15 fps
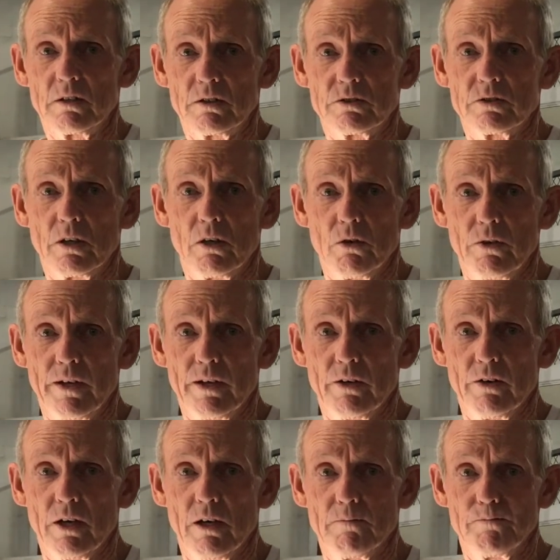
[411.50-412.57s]
So
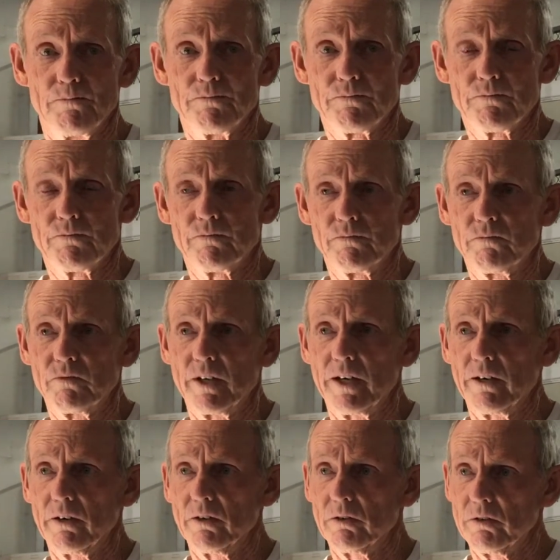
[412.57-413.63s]

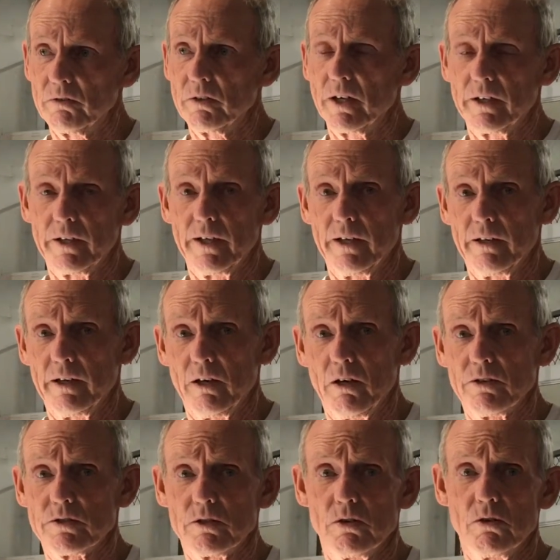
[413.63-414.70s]
and they
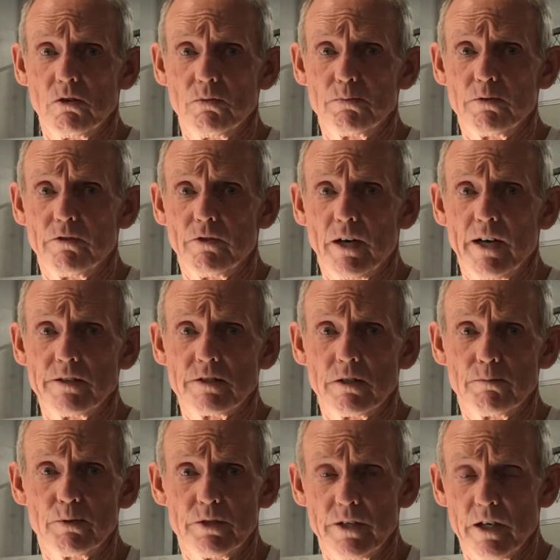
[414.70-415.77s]
also provide some
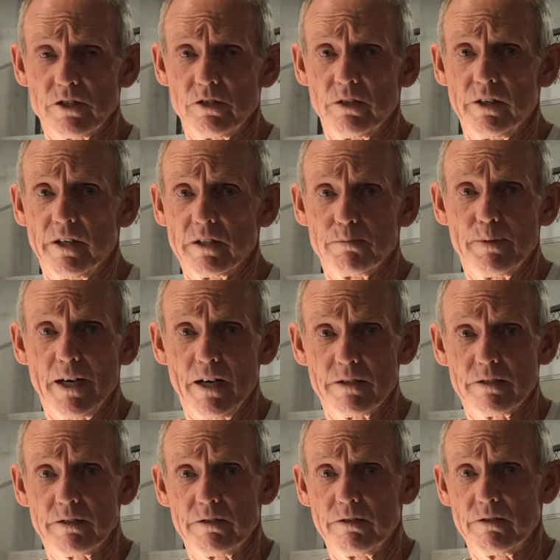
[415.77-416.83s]
protection against
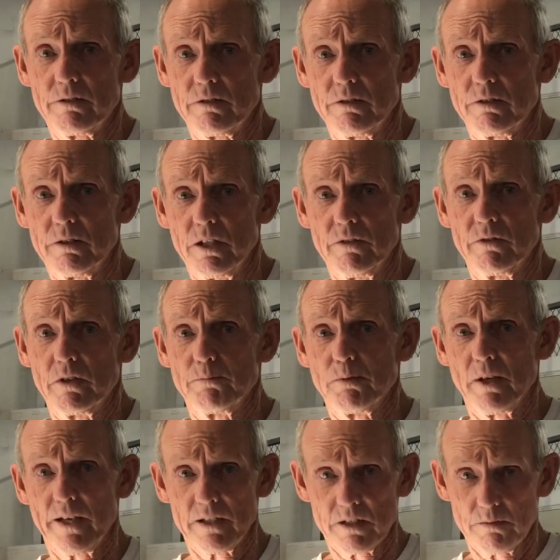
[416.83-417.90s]
pests, even the
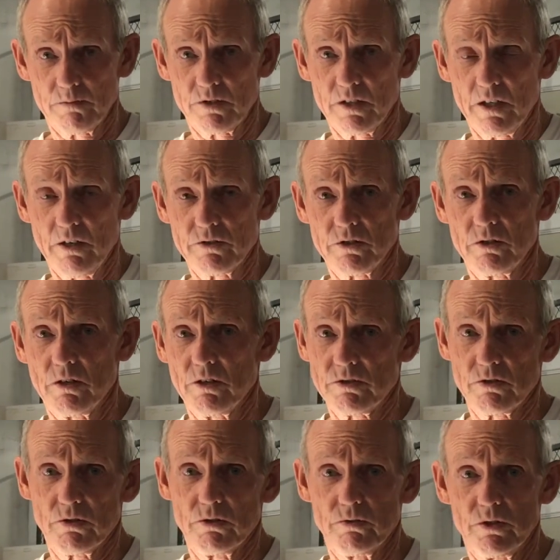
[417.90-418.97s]
plants themselves and also
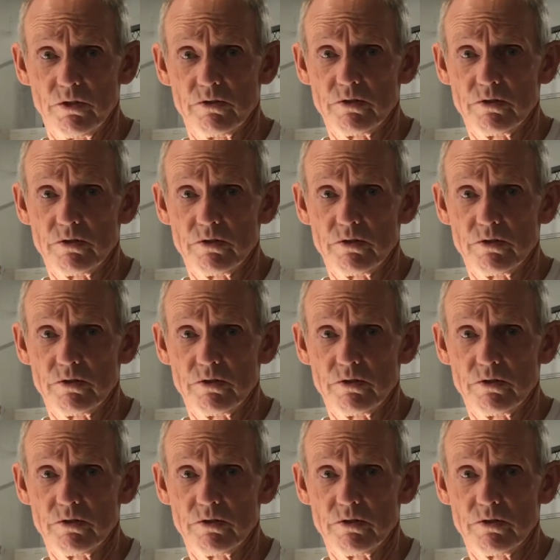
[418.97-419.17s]
the roots.